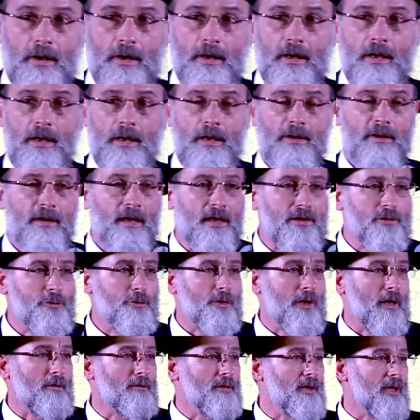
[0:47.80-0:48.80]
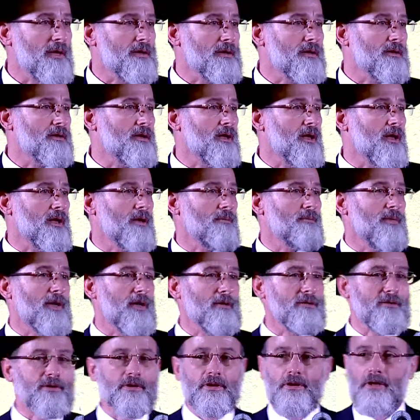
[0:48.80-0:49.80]
And that's what I would like to talk
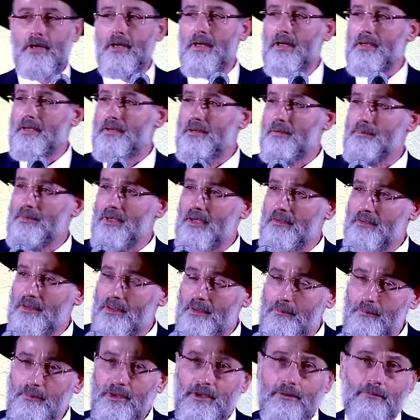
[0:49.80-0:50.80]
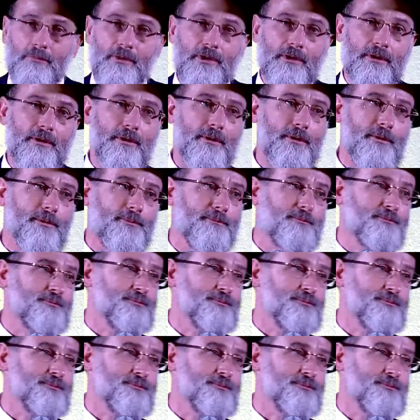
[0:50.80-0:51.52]
about tonight, about commitment.